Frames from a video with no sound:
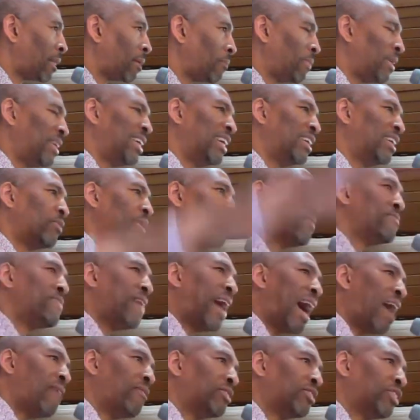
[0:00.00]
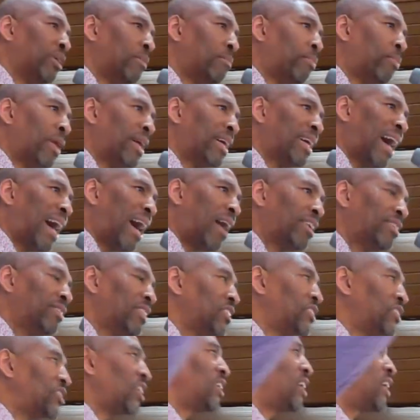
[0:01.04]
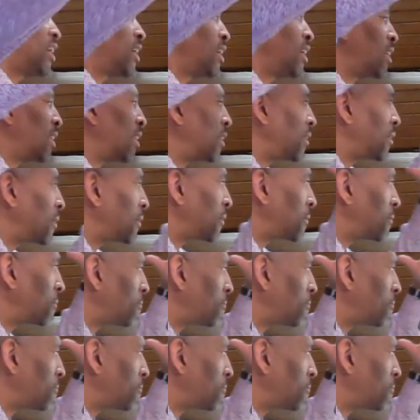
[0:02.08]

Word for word: We need a revival to break out in the city. Yes.